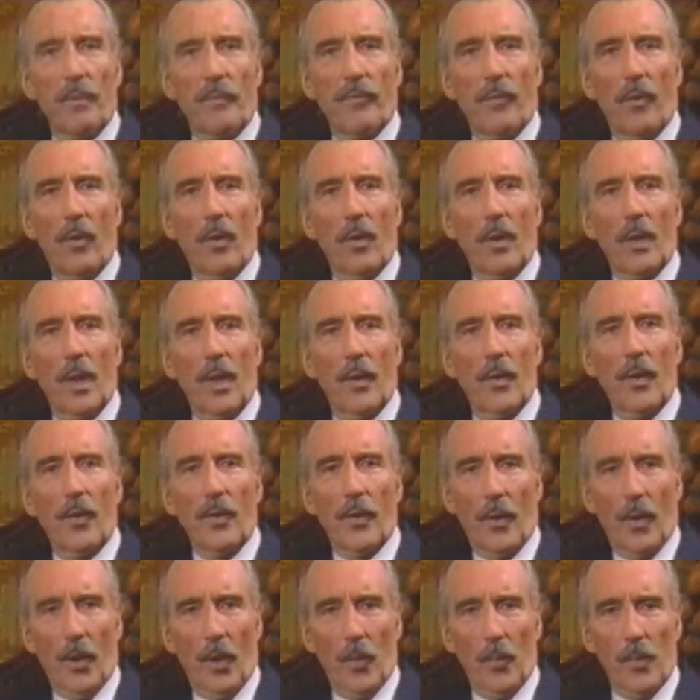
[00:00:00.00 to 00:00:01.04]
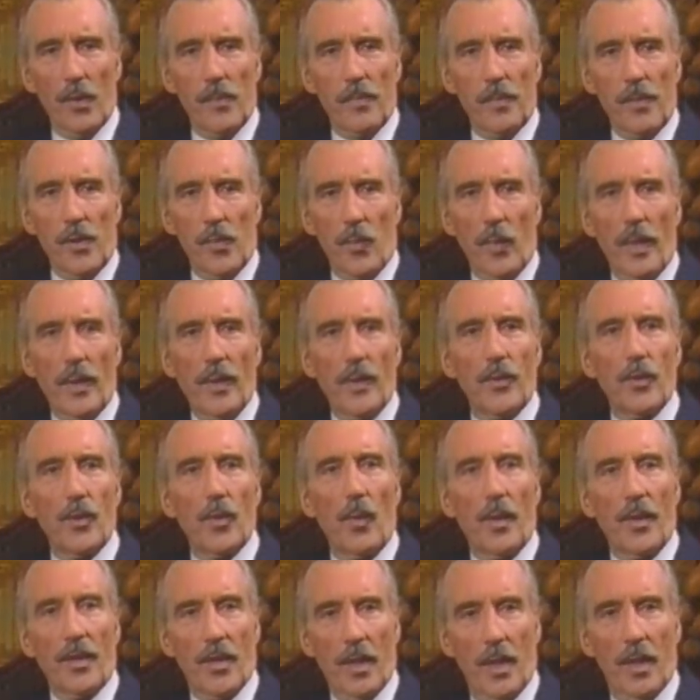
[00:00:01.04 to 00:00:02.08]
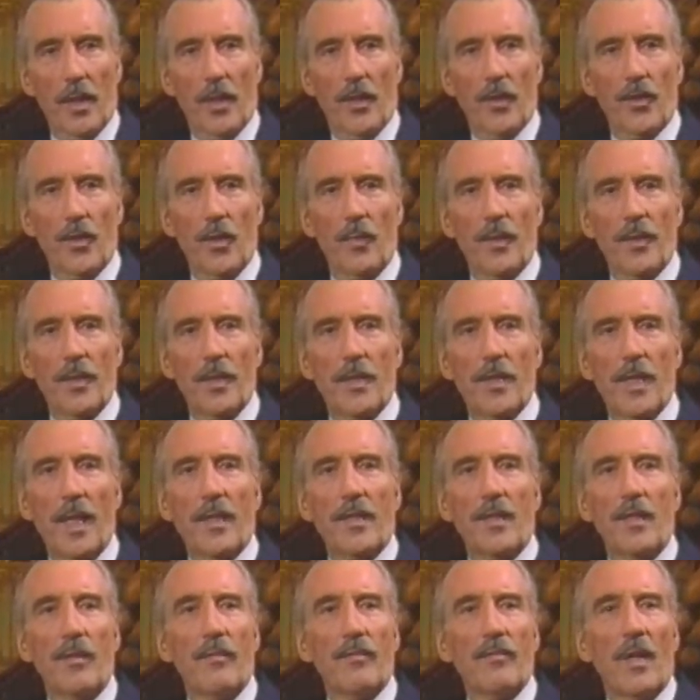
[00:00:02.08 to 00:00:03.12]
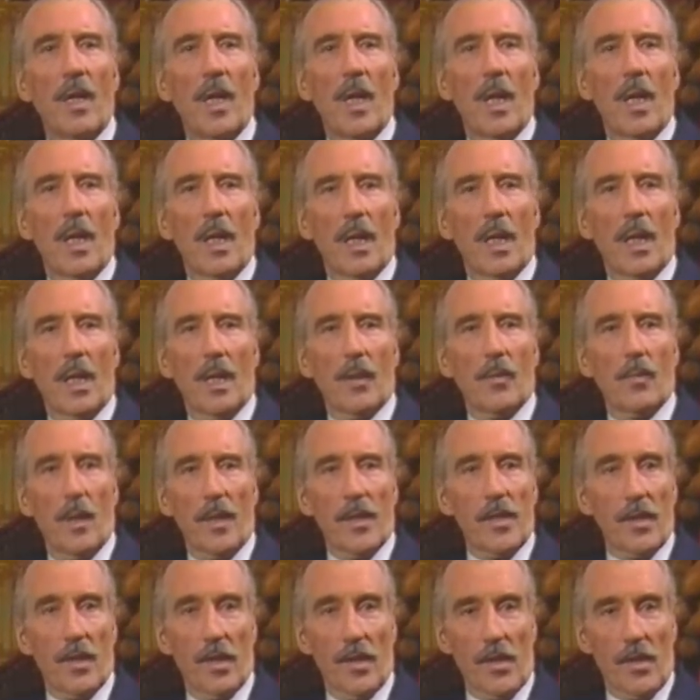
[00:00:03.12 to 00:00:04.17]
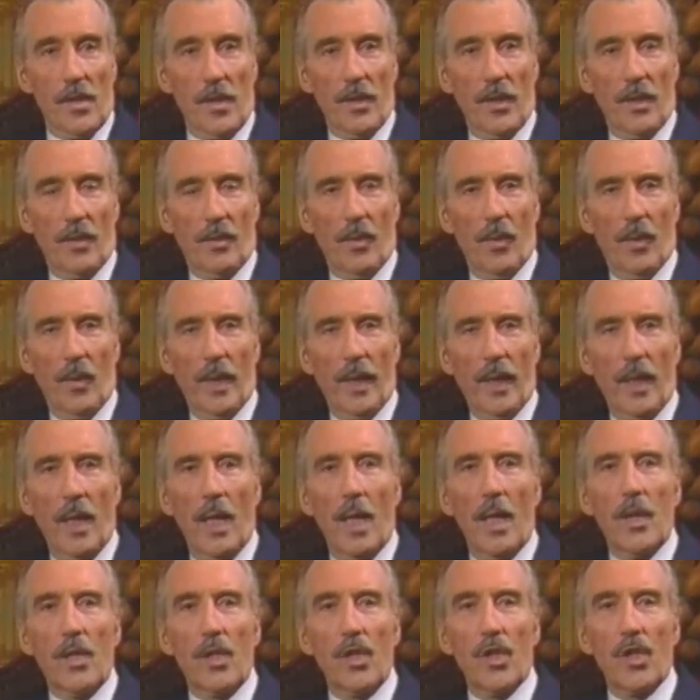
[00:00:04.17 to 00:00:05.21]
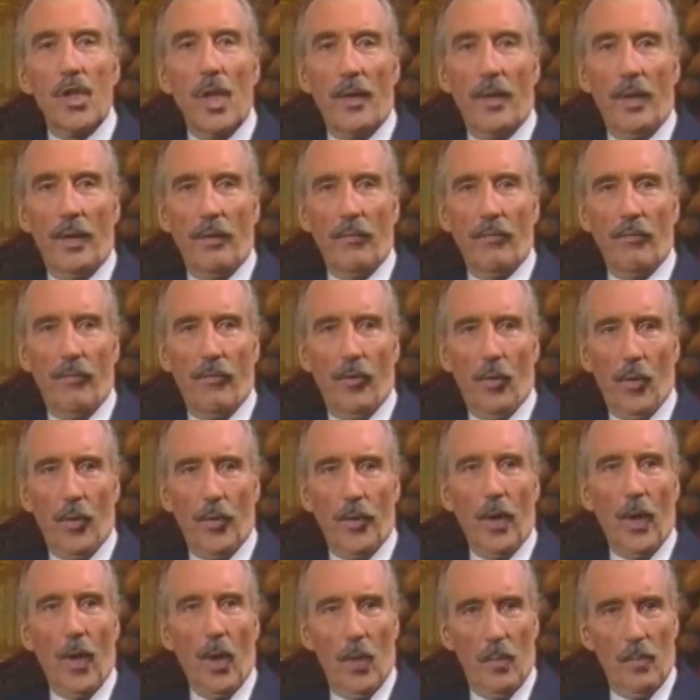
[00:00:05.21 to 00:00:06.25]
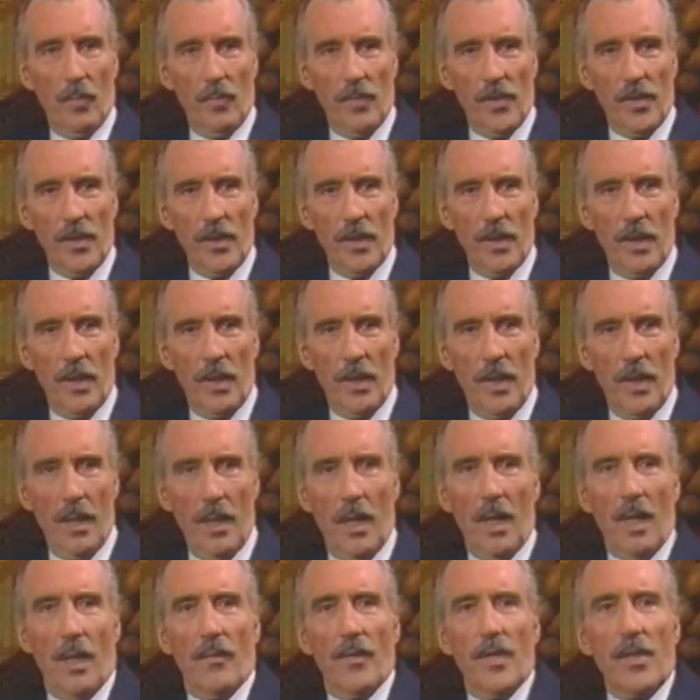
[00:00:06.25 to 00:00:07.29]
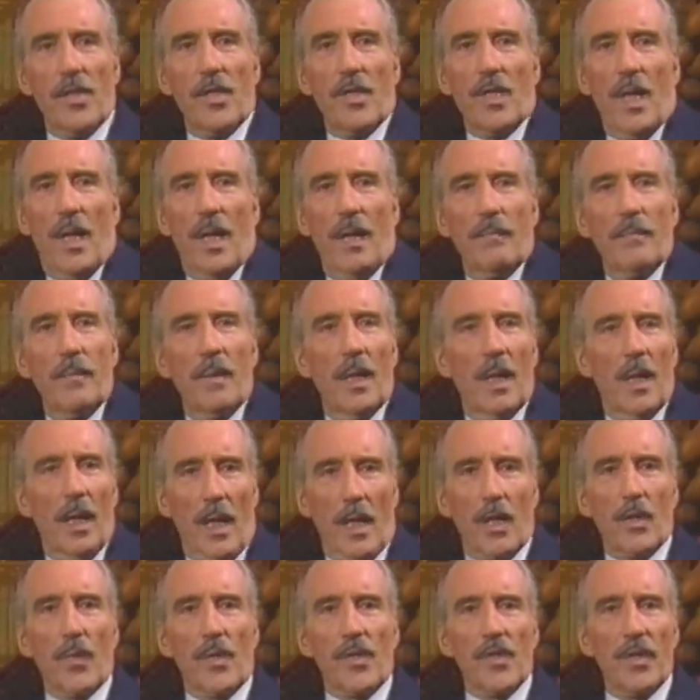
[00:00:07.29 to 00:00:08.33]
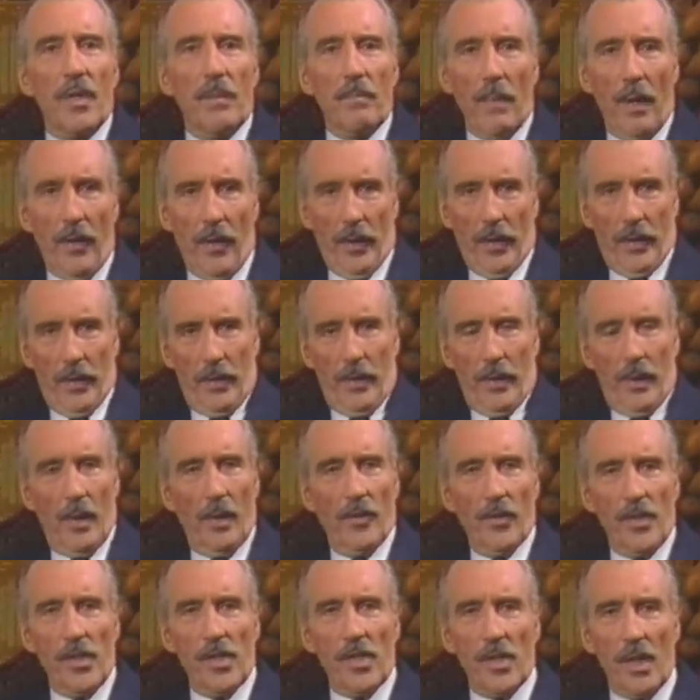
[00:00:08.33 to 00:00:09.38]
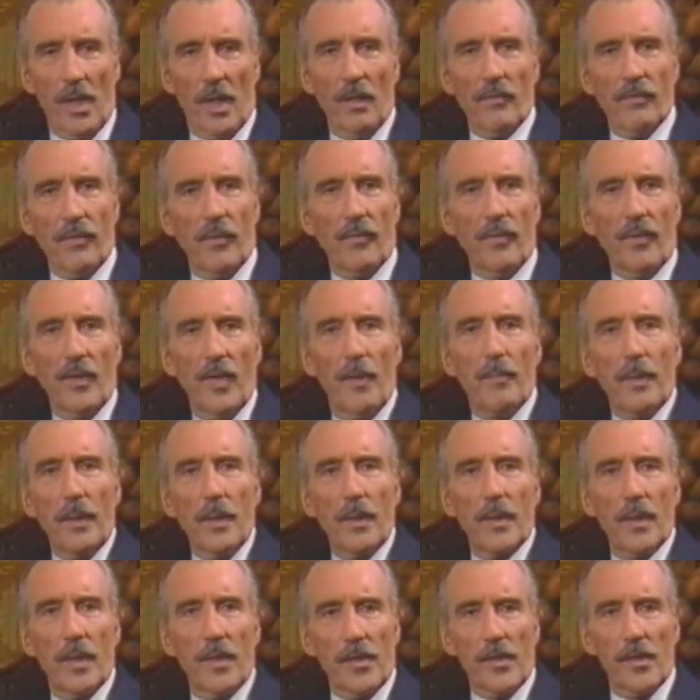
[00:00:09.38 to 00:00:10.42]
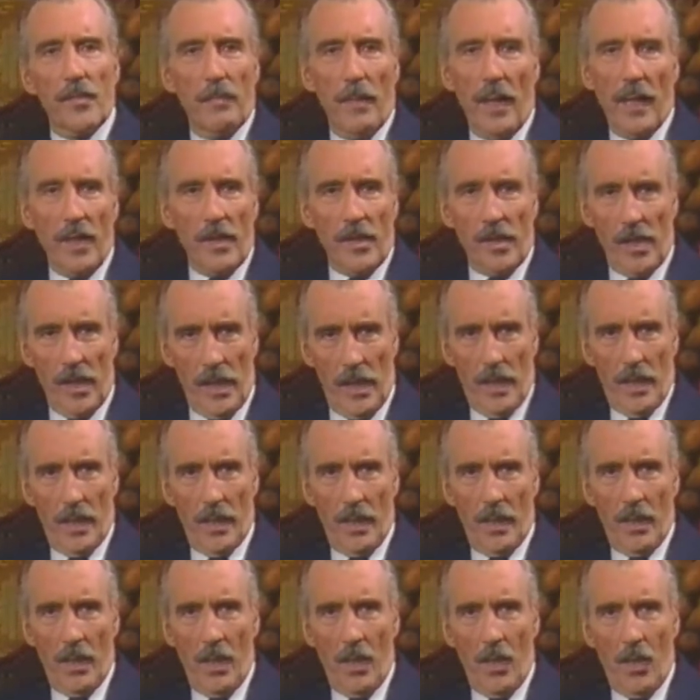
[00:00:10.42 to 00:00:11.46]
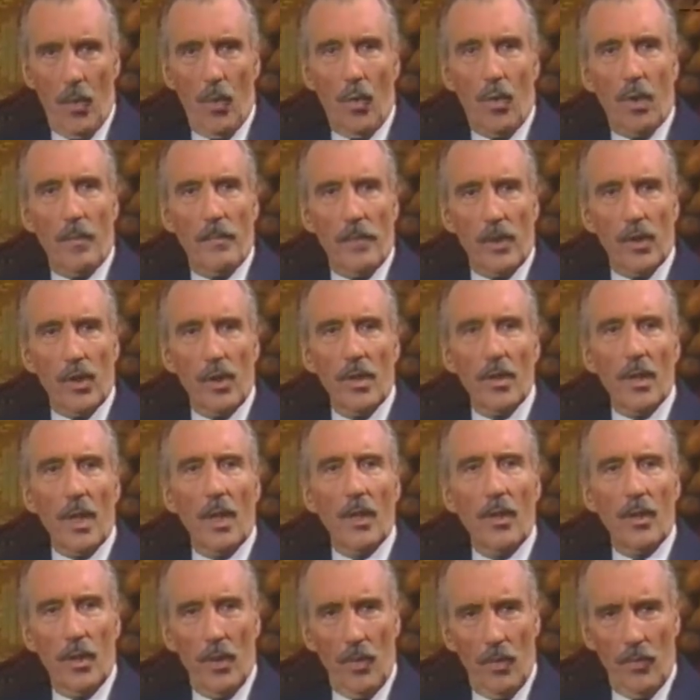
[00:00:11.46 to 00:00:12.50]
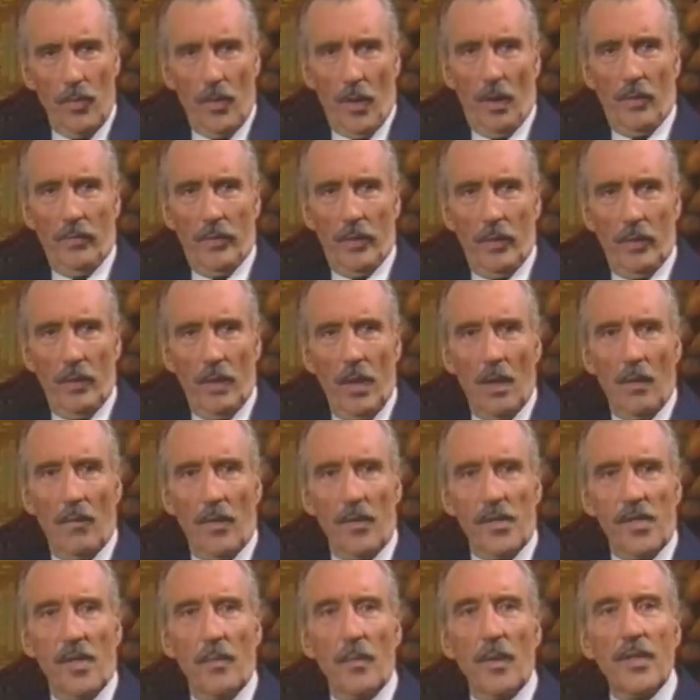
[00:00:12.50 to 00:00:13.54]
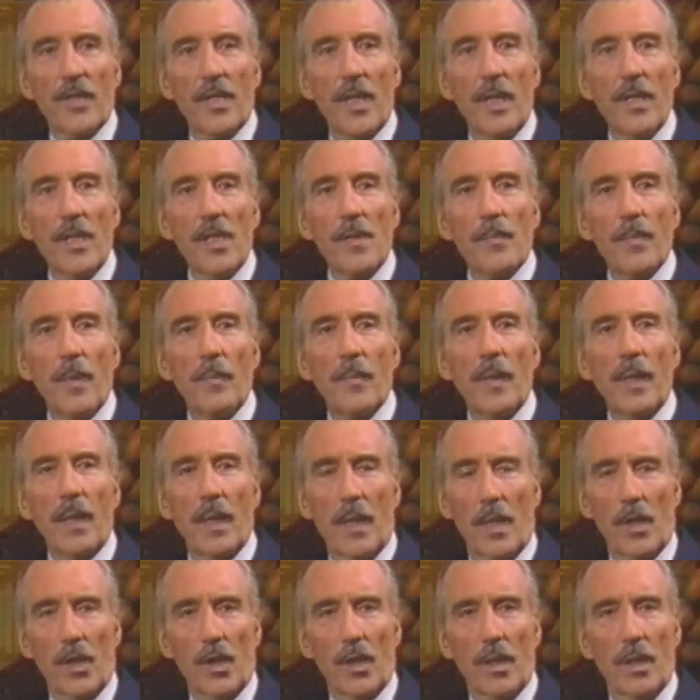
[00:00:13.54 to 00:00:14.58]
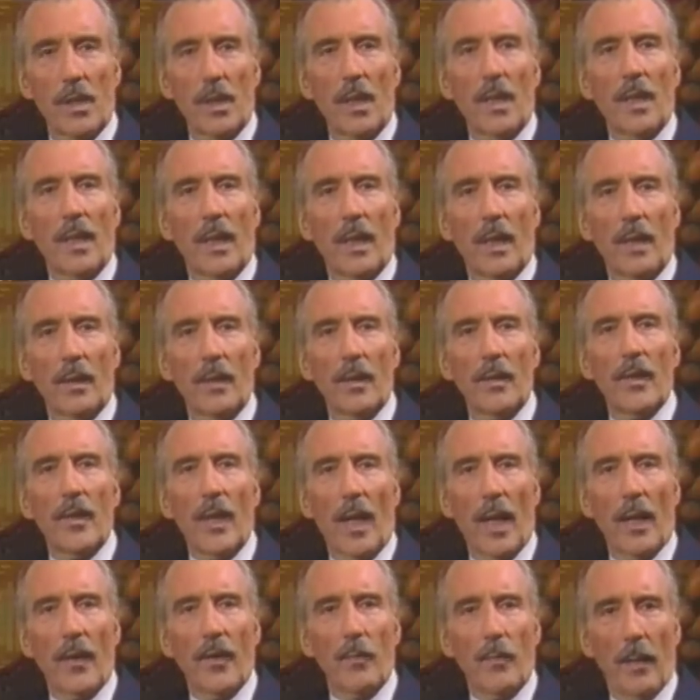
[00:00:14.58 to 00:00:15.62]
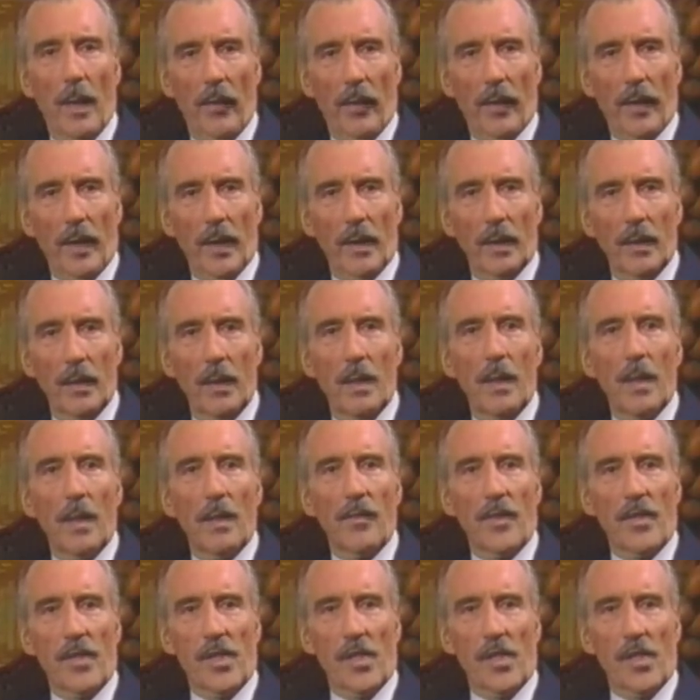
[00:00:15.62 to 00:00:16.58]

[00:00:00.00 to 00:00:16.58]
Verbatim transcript: before Conan Doyle was persuaded to return to the detective he had once considered calling Sherinford Holmes. This time, it was an American on the staff of Lippincott's magazine who commissioned a new novel for simultaneous publication in England and America, The